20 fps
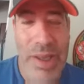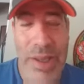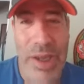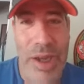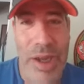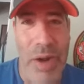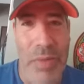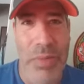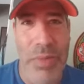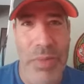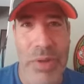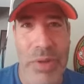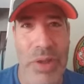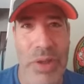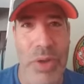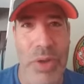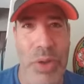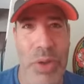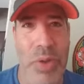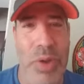
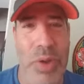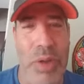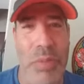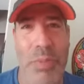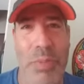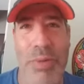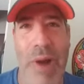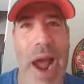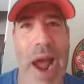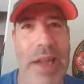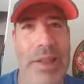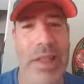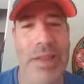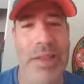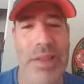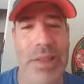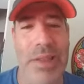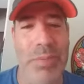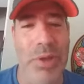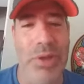You can
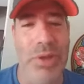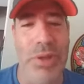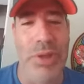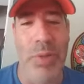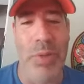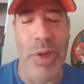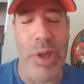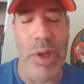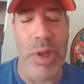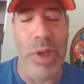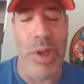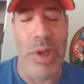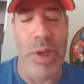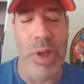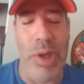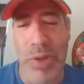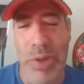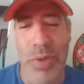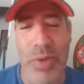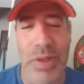practice as much as you want to
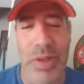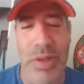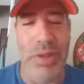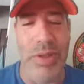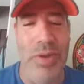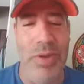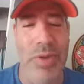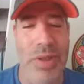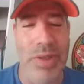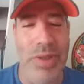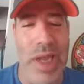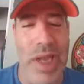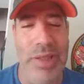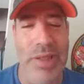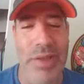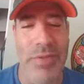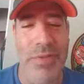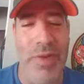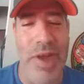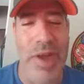practice. I mean, you can
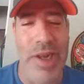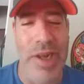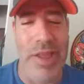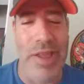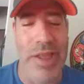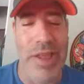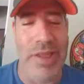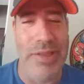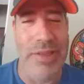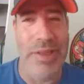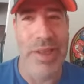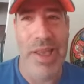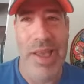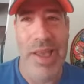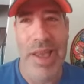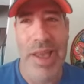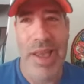testify to this.